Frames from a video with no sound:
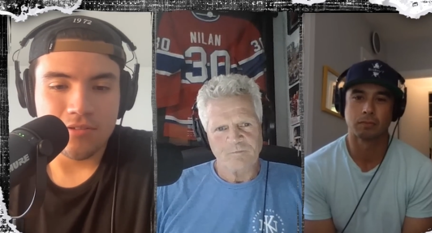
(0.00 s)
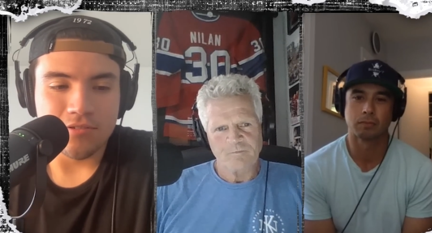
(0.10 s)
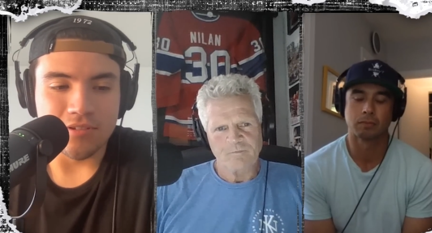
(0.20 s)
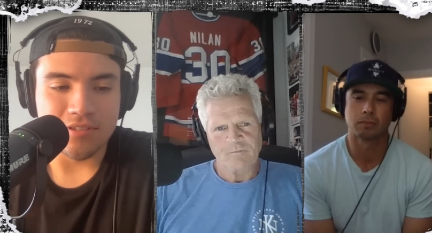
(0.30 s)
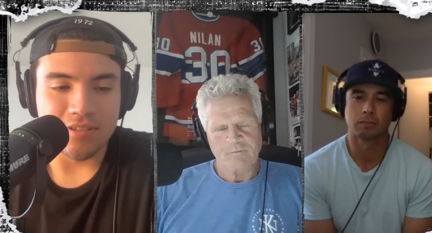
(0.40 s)

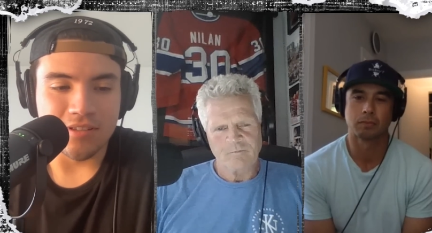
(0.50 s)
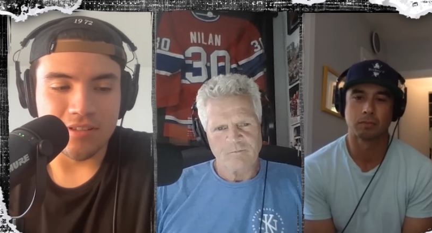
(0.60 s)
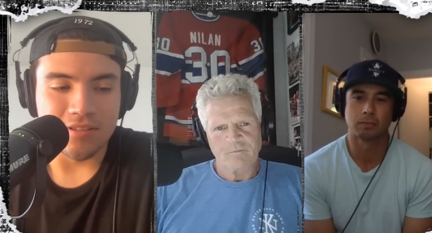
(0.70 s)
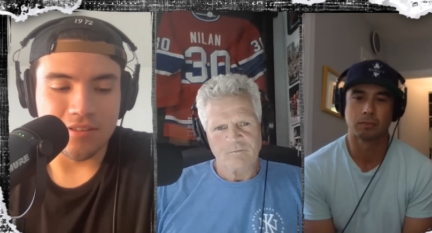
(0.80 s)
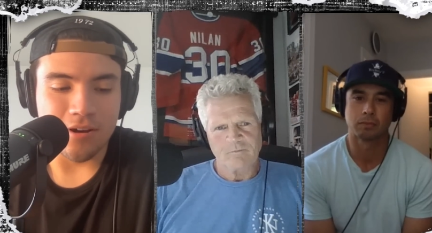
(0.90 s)
Speaker 1: just
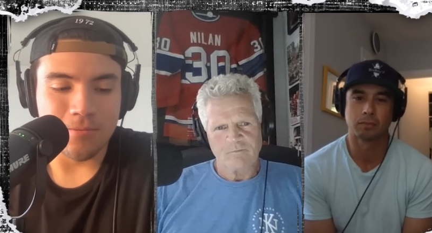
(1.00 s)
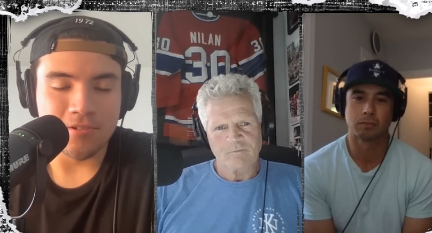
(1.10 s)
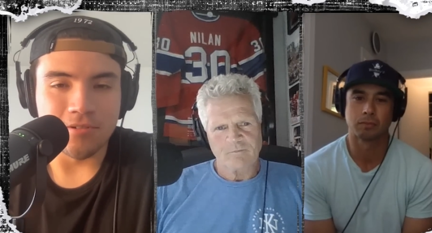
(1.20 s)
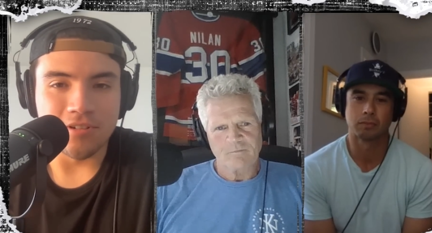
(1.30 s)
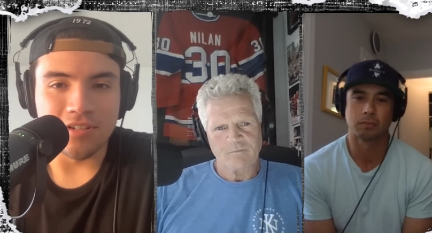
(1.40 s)
uh, the
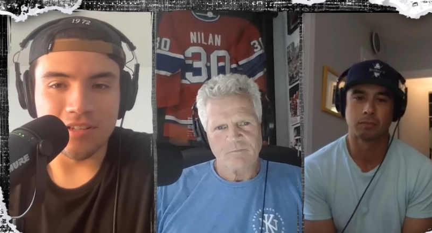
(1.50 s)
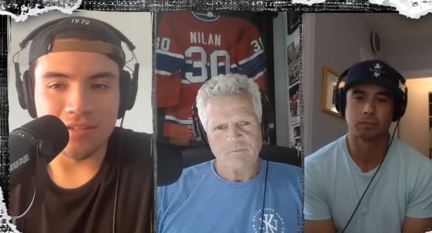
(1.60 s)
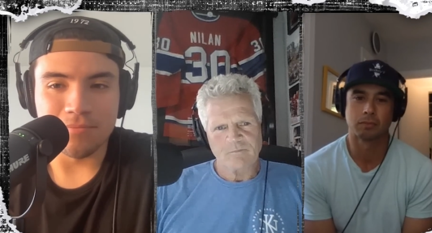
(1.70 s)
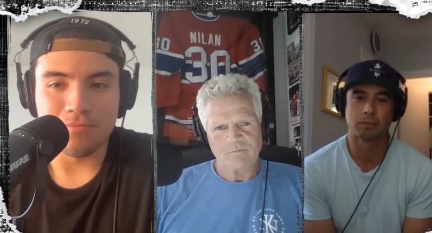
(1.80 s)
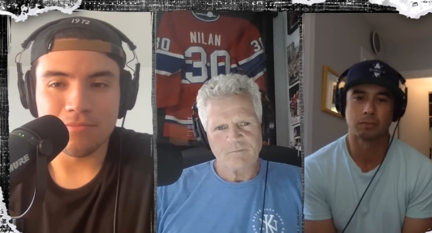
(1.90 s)
opportunity
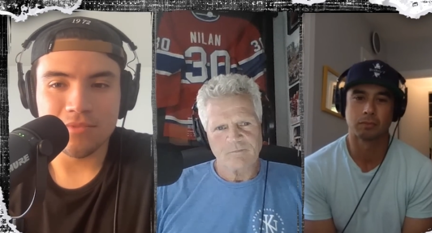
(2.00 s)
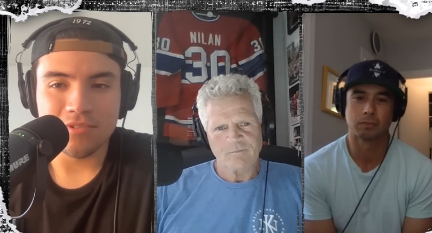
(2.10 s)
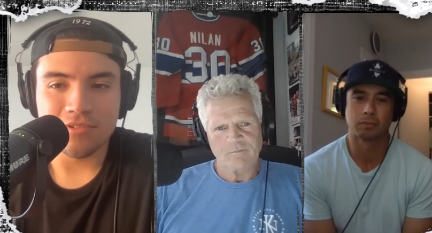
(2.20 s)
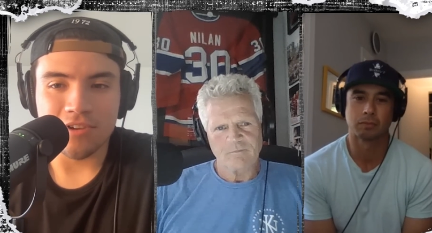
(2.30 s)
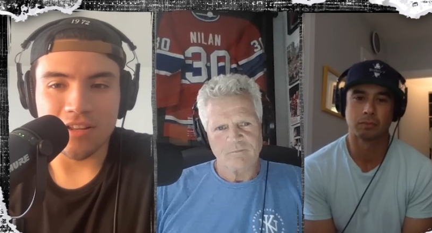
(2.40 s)
to
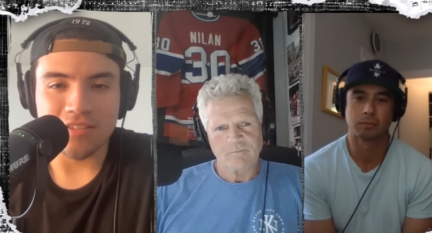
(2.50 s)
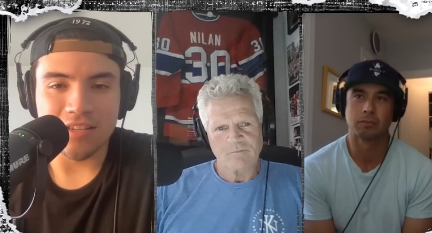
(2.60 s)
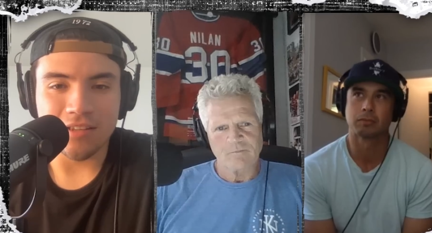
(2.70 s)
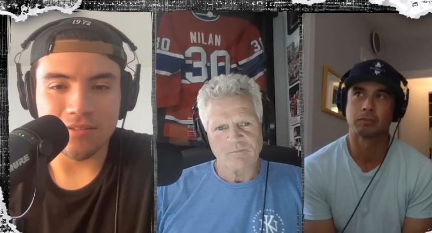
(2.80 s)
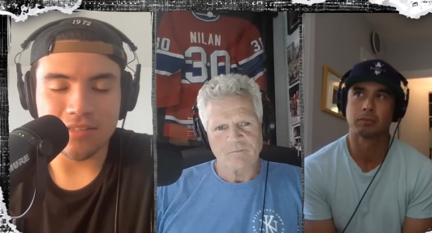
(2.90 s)
try to
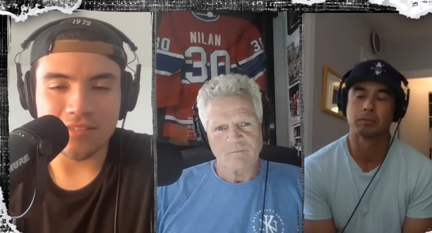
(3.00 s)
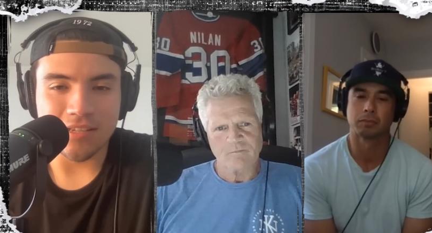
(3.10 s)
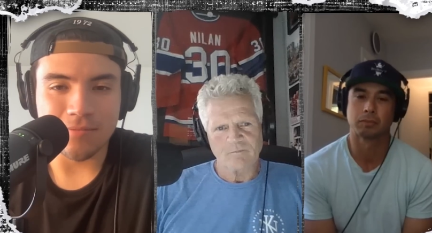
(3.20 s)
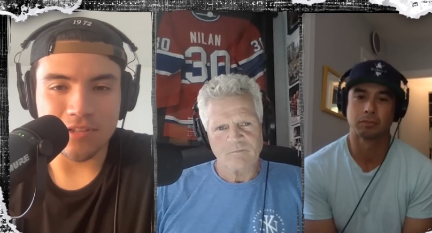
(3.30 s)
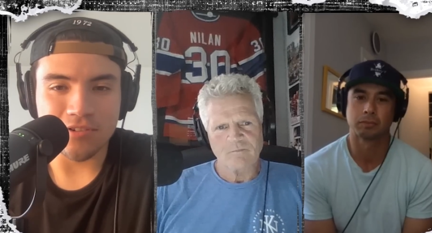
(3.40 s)
take out the
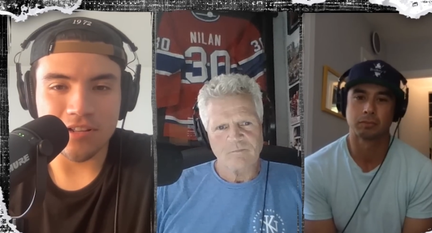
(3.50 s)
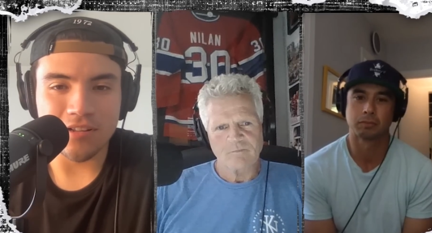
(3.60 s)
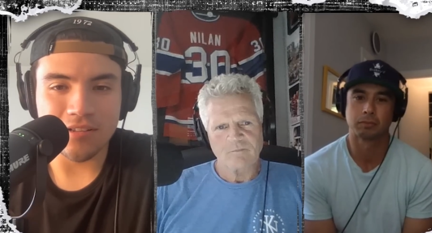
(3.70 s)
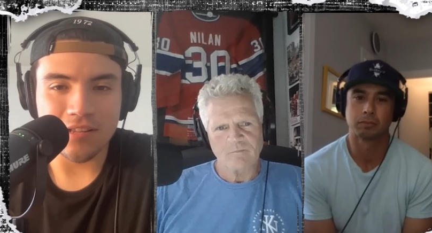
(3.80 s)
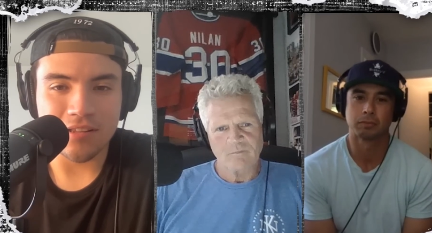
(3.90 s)
team that
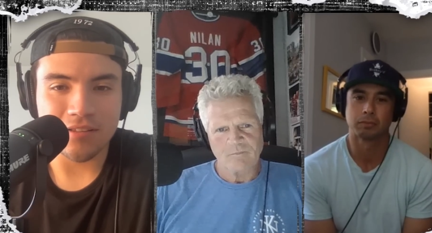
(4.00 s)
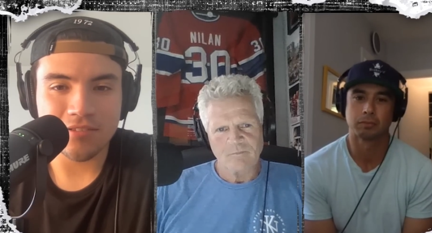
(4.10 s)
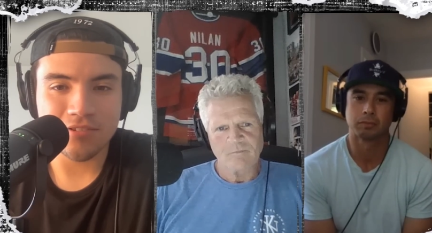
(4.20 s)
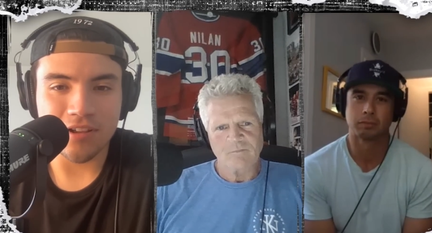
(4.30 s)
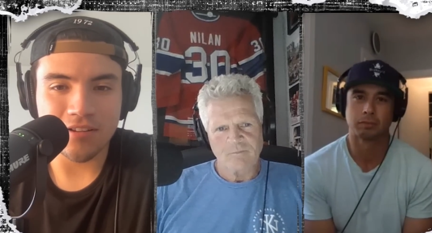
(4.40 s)
traded uh,
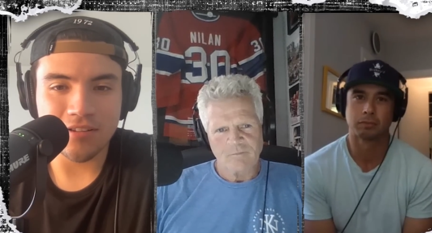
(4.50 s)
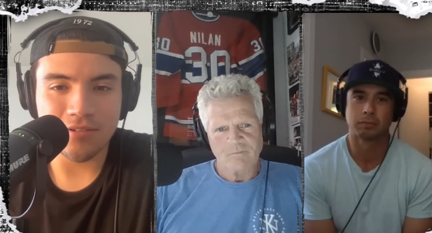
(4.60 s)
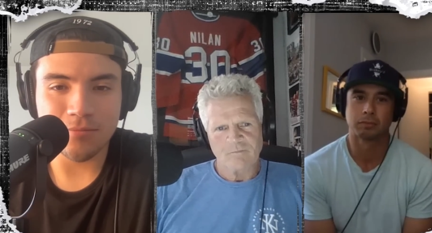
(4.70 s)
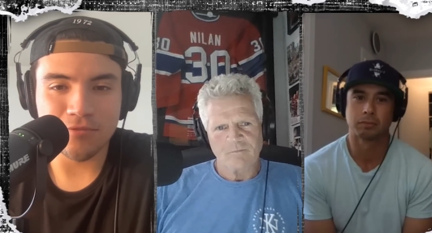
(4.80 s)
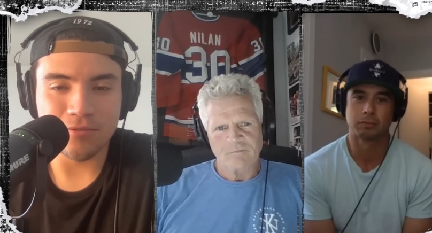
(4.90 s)
traded
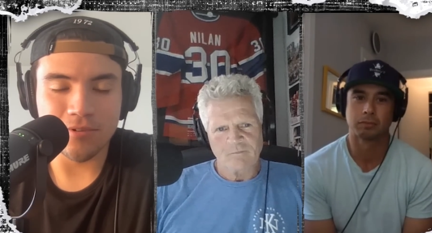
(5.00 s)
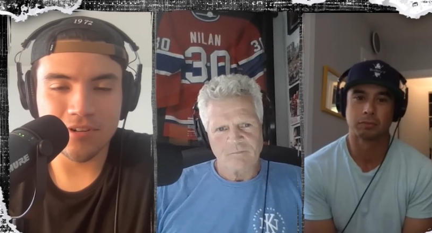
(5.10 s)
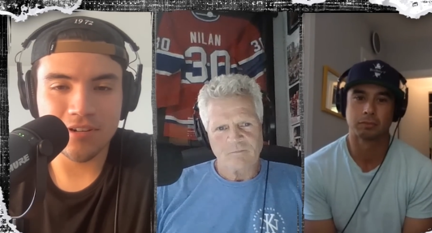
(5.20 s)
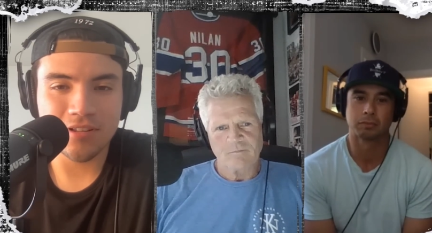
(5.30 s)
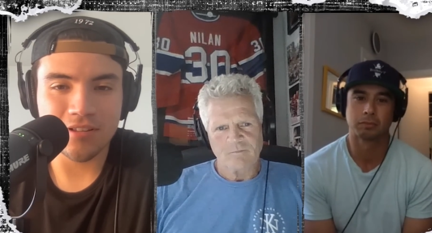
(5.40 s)
you
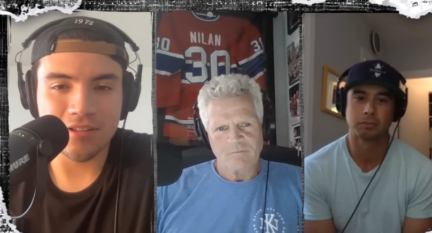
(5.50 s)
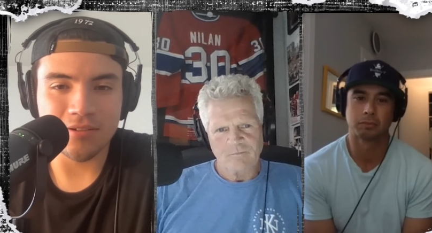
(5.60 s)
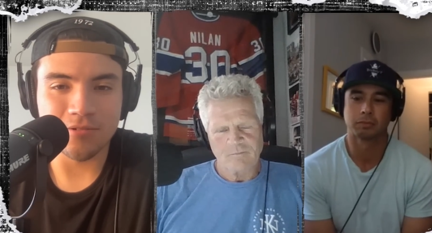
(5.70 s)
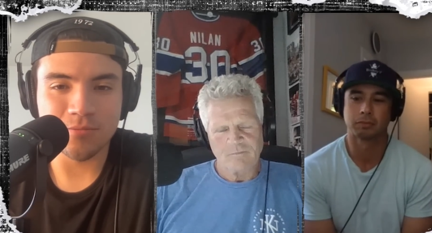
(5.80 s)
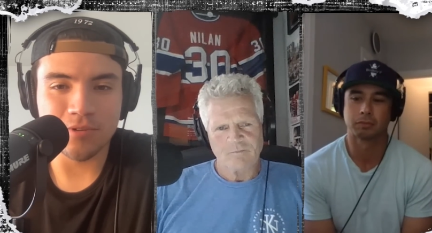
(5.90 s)
before uh,
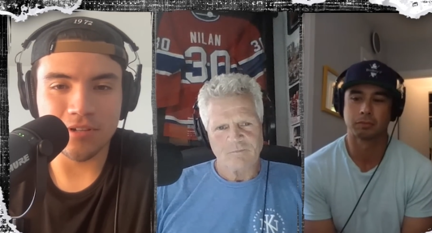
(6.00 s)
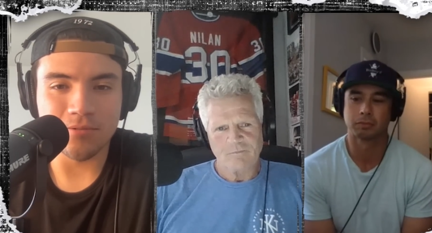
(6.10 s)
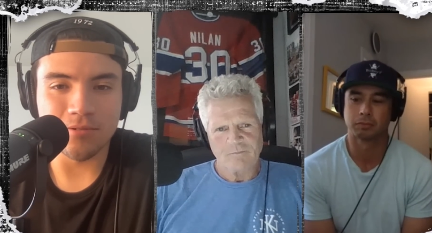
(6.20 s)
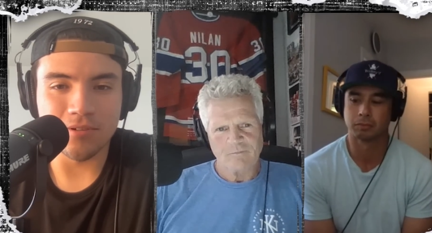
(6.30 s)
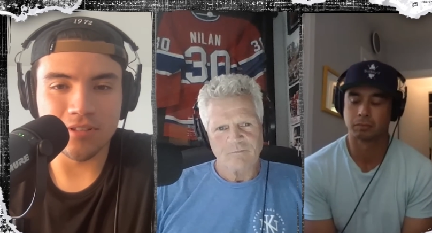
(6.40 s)
was pretty
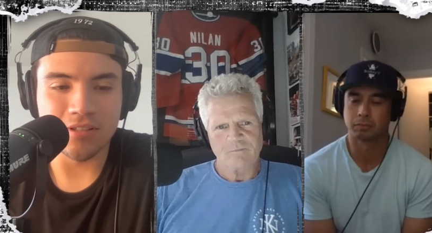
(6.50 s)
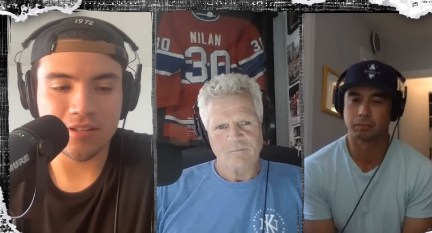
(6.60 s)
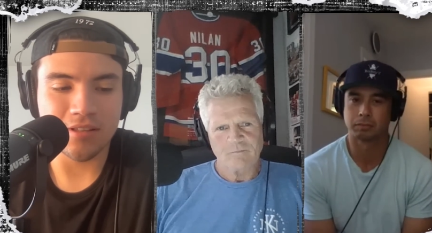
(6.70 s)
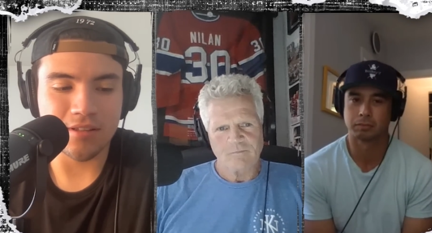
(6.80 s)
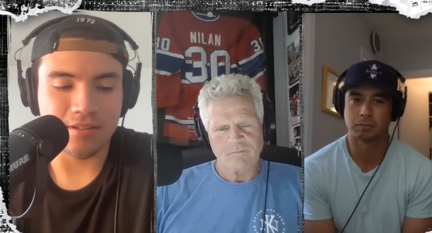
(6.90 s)
cool. And
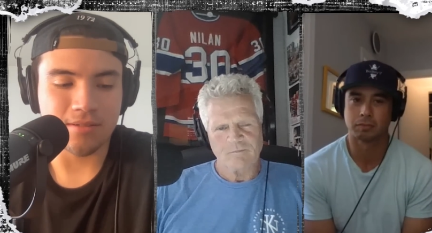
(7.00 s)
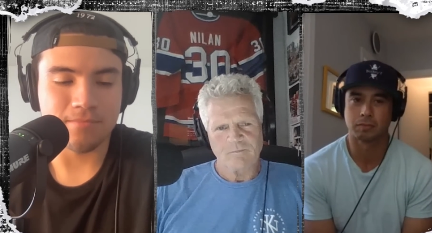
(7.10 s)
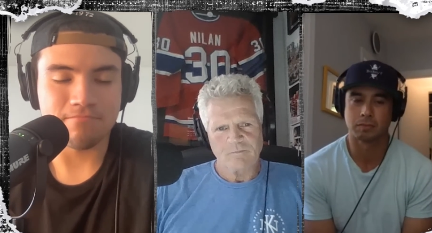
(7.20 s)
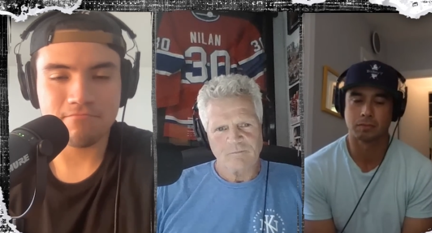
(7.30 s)
um,